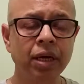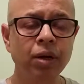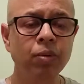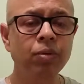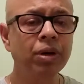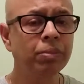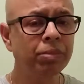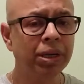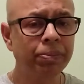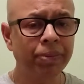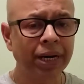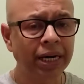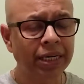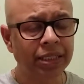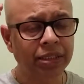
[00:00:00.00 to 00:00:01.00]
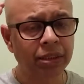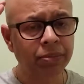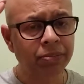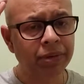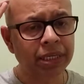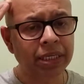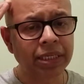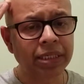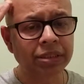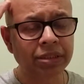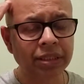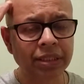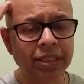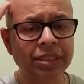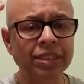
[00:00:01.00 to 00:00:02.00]
when by practice of
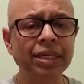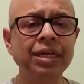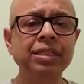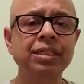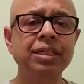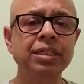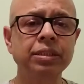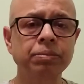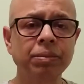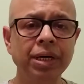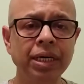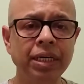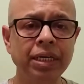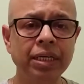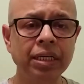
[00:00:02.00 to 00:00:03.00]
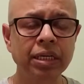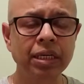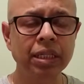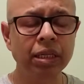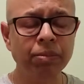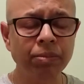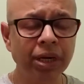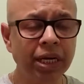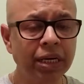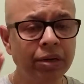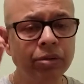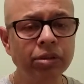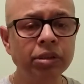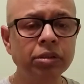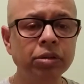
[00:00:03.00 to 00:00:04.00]
meditation, this restless mind, the mind
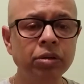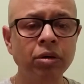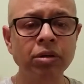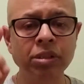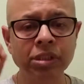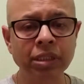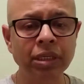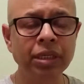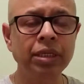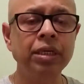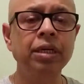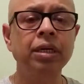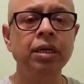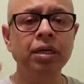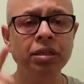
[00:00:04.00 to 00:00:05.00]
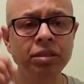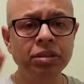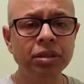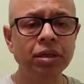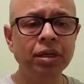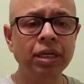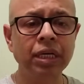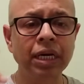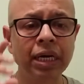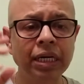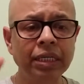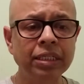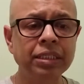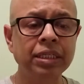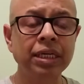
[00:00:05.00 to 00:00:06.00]
which is constantly churning and
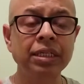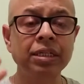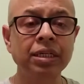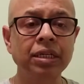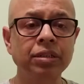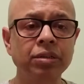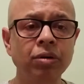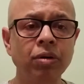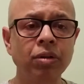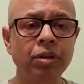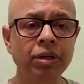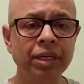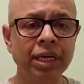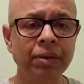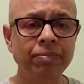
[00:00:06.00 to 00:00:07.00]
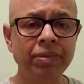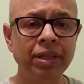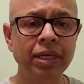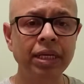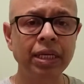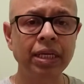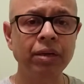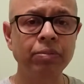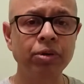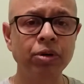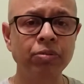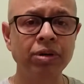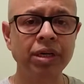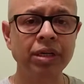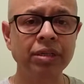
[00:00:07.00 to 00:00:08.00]
it's restless all the time thinking about
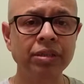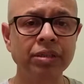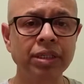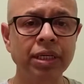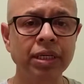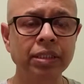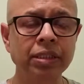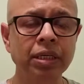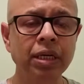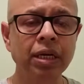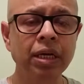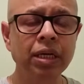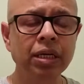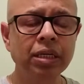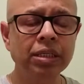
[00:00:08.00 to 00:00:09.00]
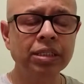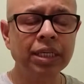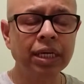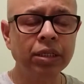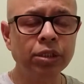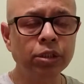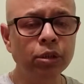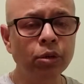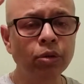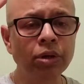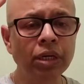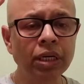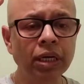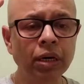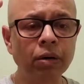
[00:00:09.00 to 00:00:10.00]
various things, starts
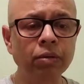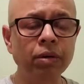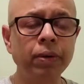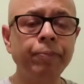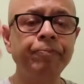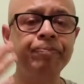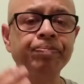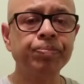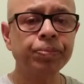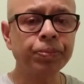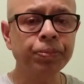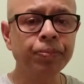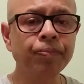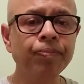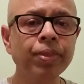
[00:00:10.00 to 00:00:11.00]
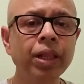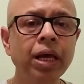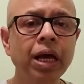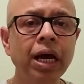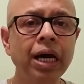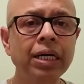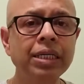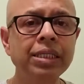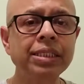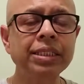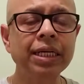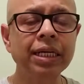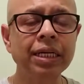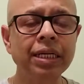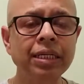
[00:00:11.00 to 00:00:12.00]
slowing down and
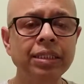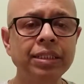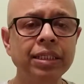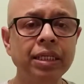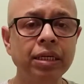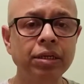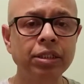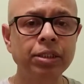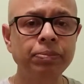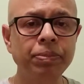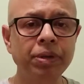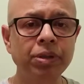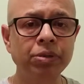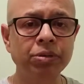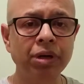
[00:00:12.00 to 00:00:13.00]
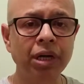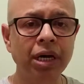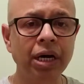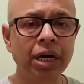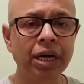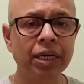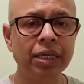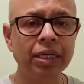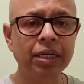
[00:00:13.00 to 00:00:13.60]
settles in a spiritual heart,